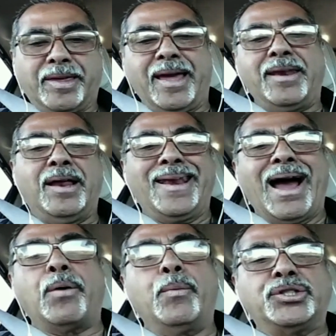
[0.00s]
again,
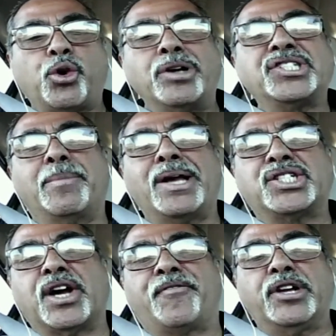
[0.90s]
now I rejoice in
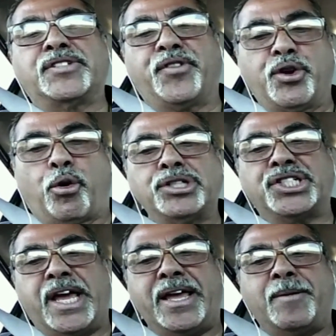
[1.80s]
my sufferings for
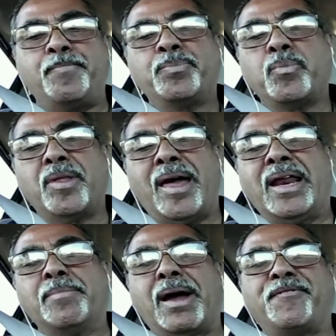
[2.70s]
your sake,
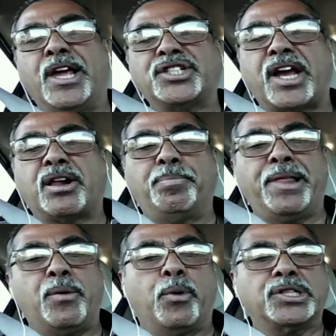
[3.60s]
and in my flesh I
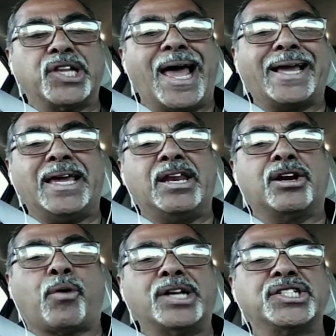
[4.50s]
complete what is
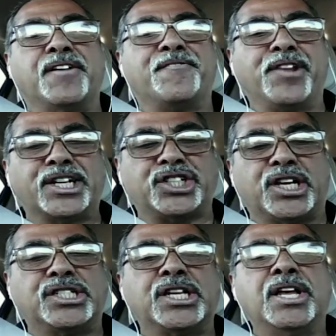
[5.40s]
lacking in Christ's
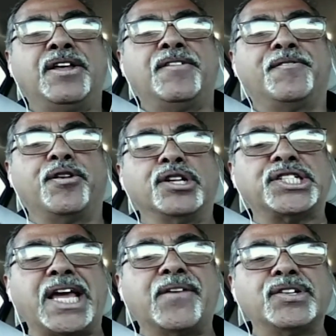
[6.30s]
afflictions for
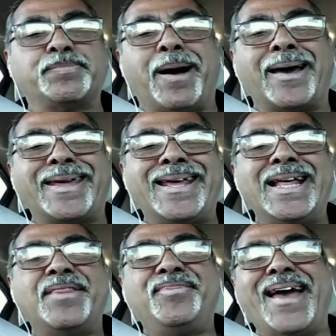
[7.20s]
the sake of his
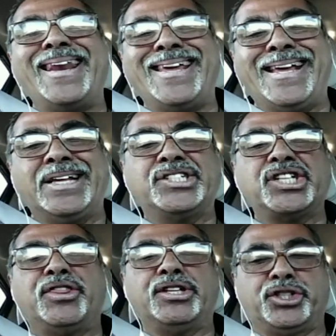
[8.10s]
body, that
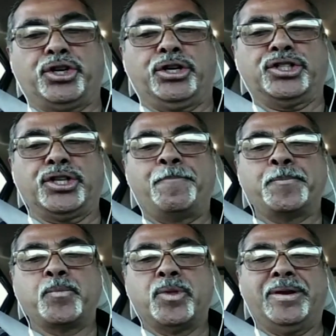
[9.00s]
is the church.
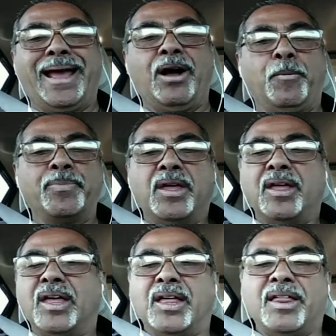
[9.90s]
Now,
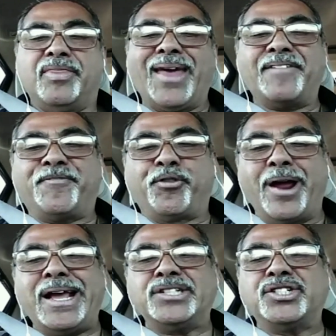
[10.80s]
that
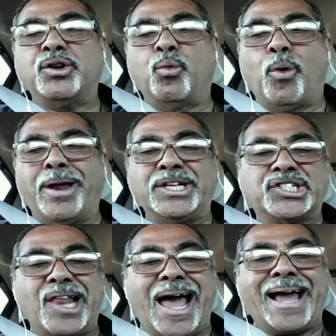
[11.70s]
phrase,
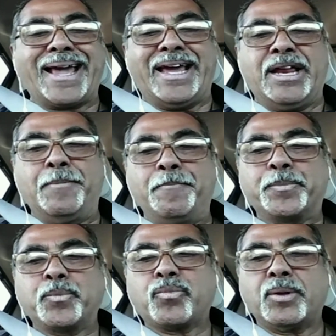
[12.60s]
what is lacking,